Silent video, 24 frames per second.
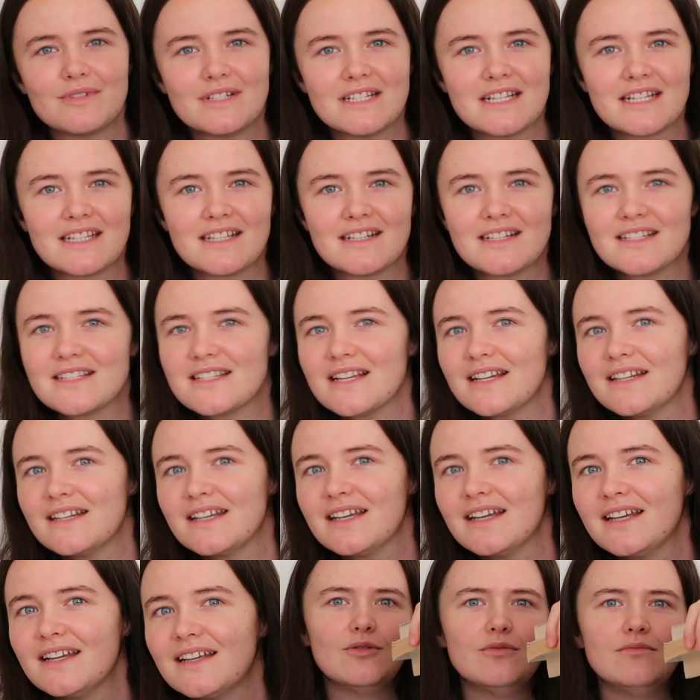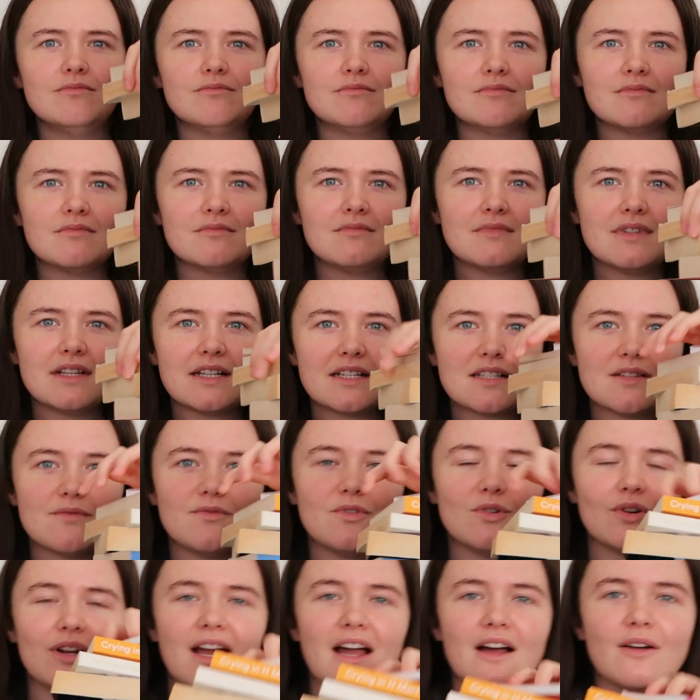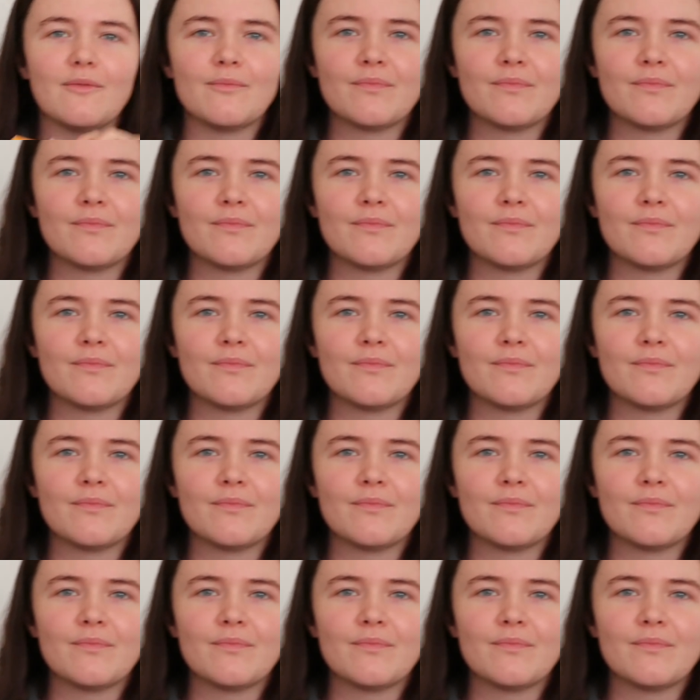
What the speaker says: a ridiculous idea. Oh, things are falling out.